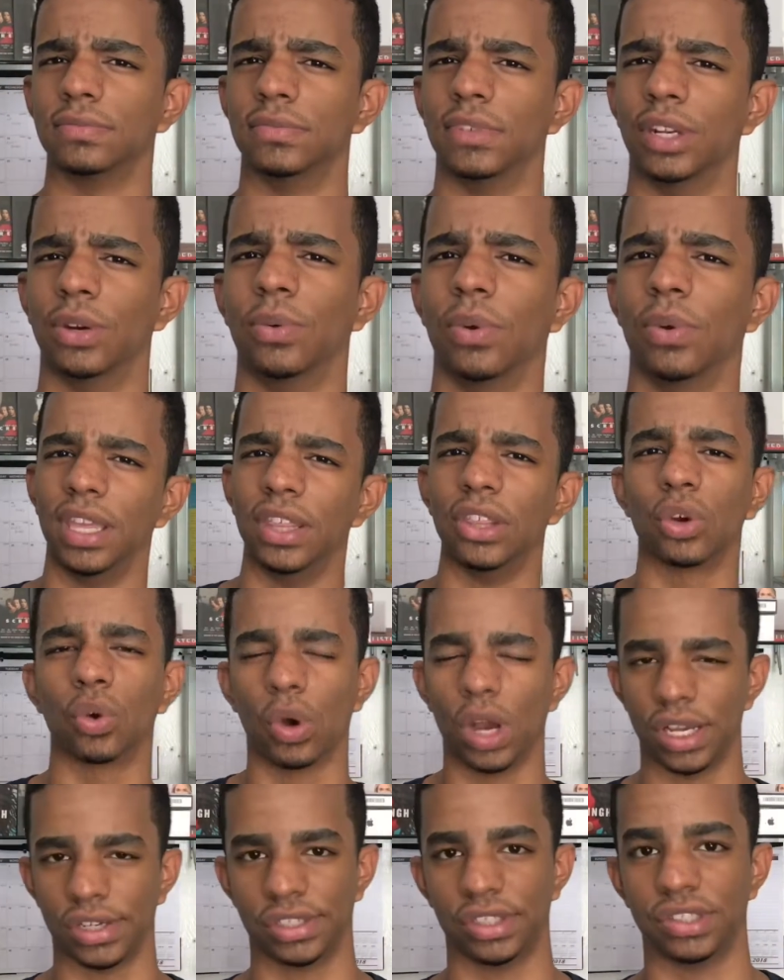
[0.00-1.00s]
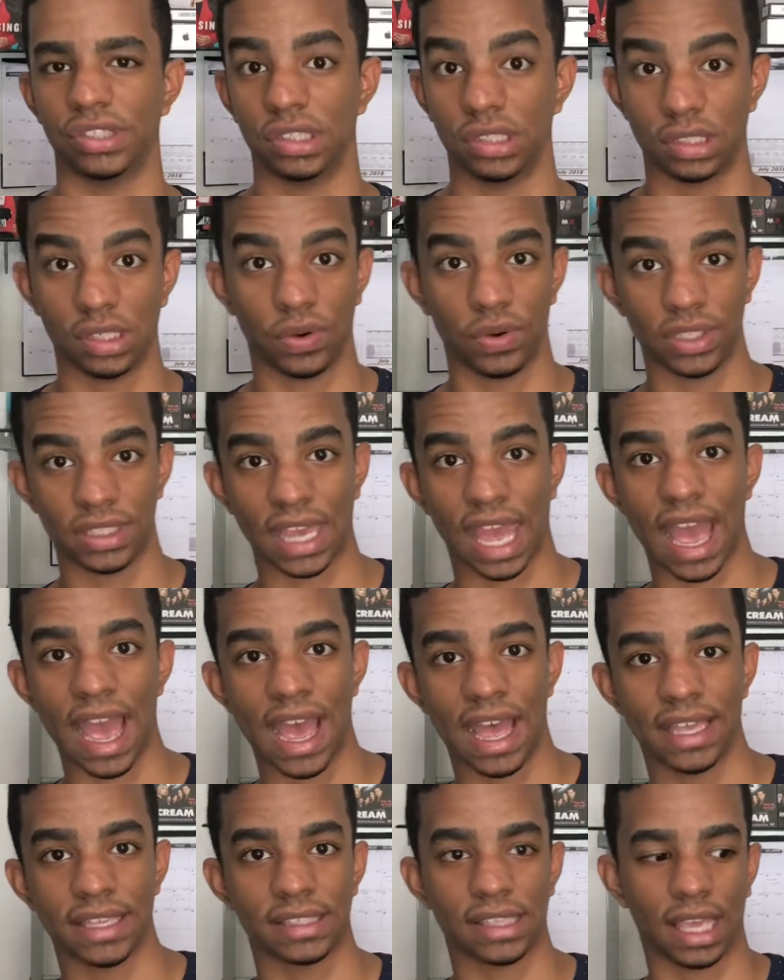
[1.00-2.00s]
in a the questions she's going to
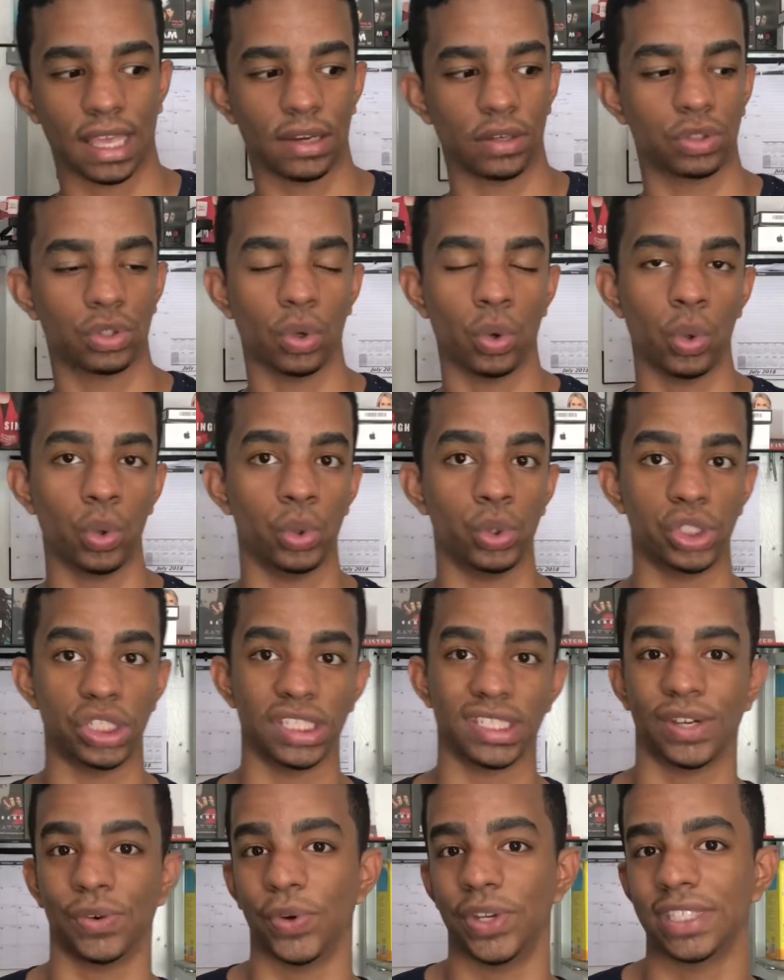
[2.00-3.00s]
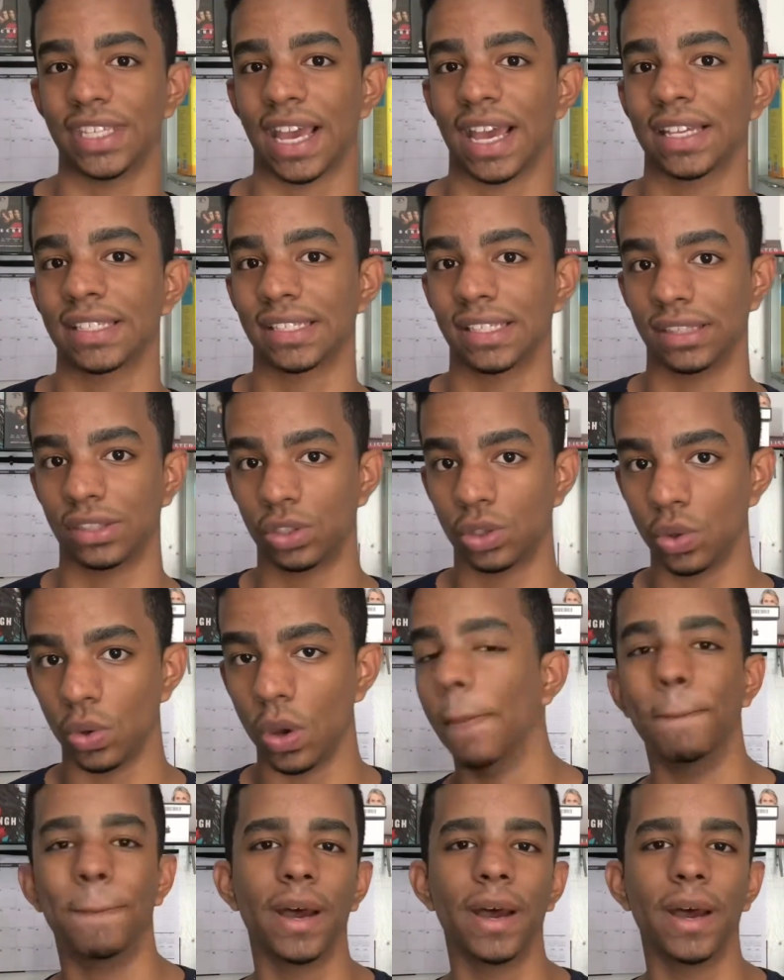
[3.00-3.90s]
ask and who she's going to ask it to.